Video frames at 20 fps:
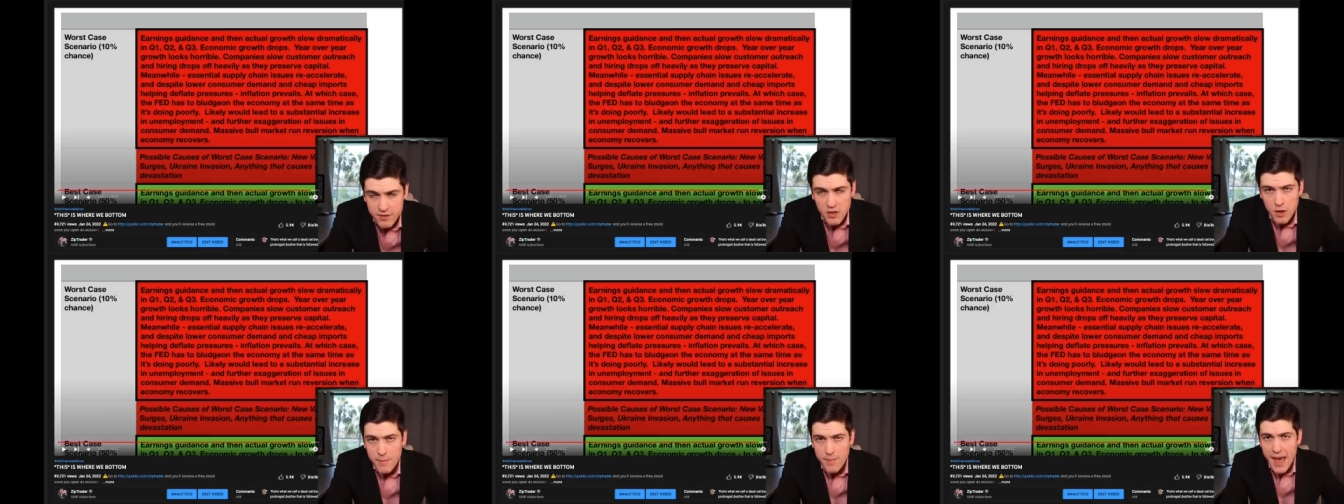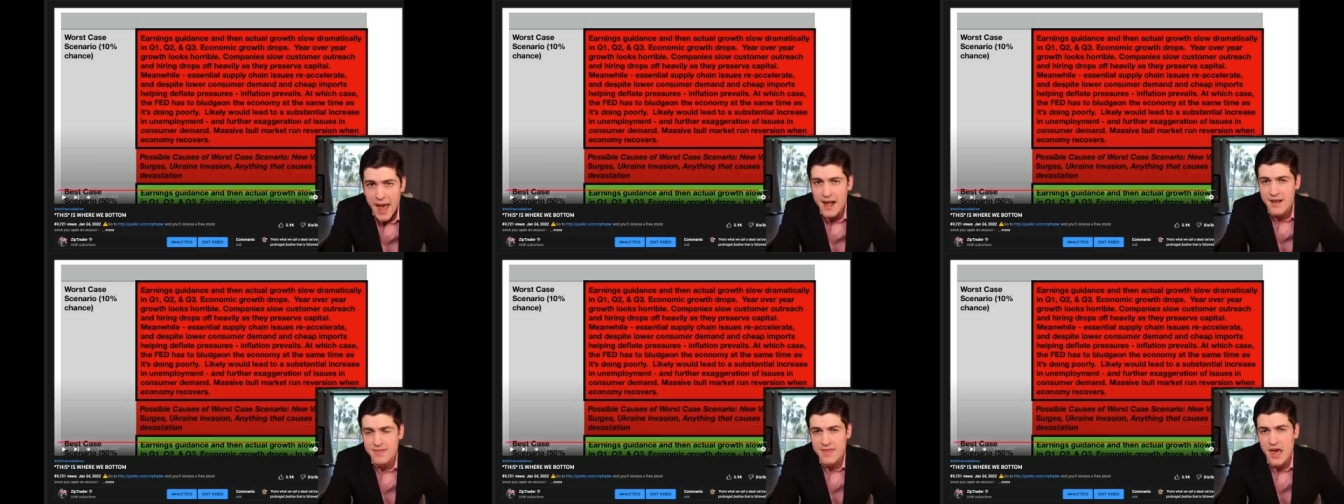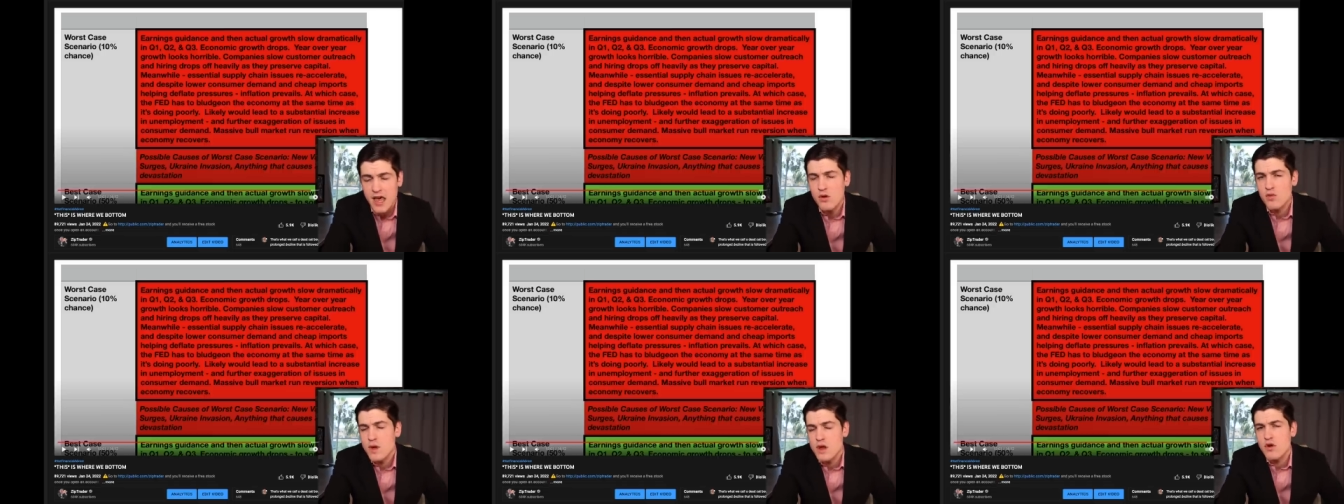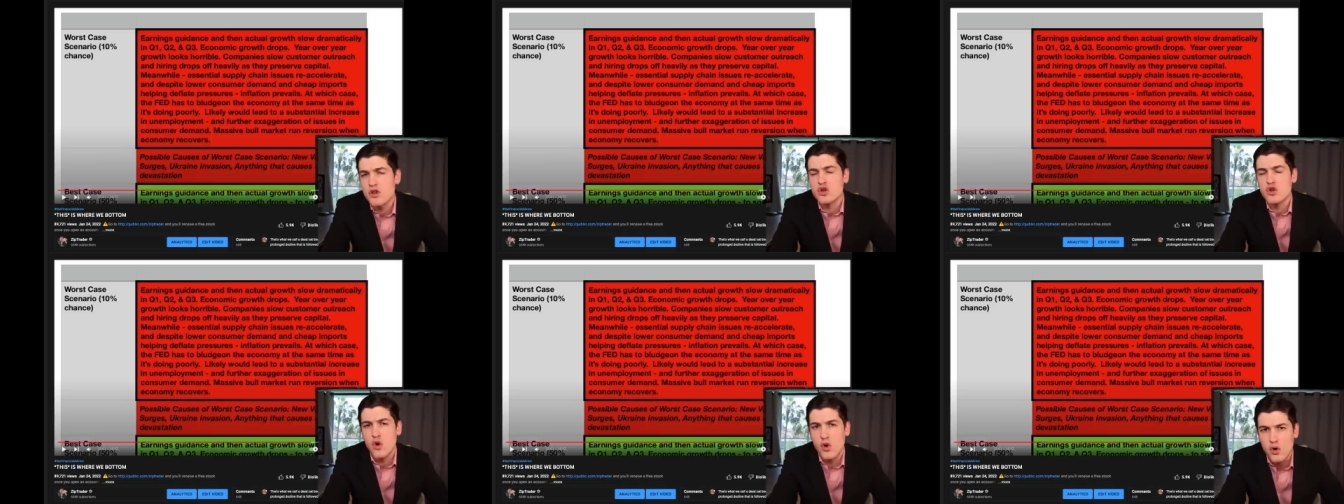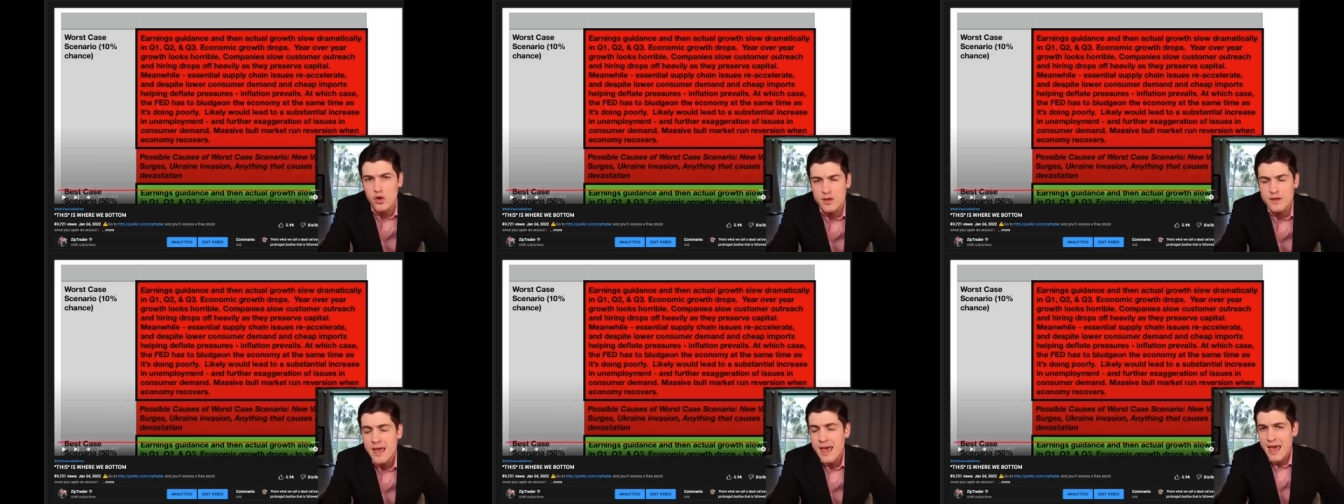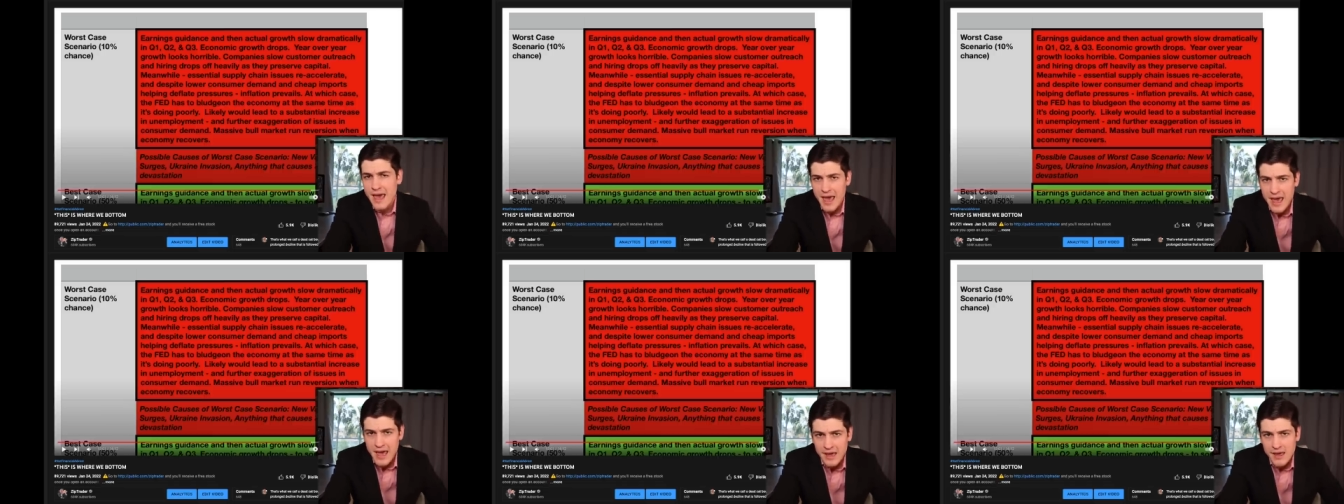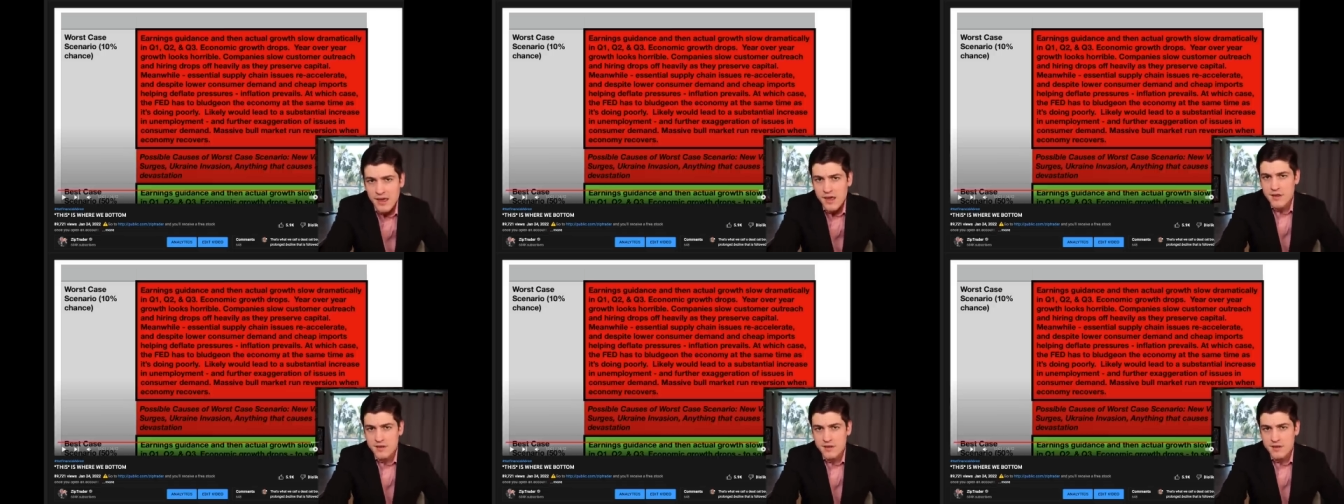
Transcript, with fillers: So back then we were told, hey,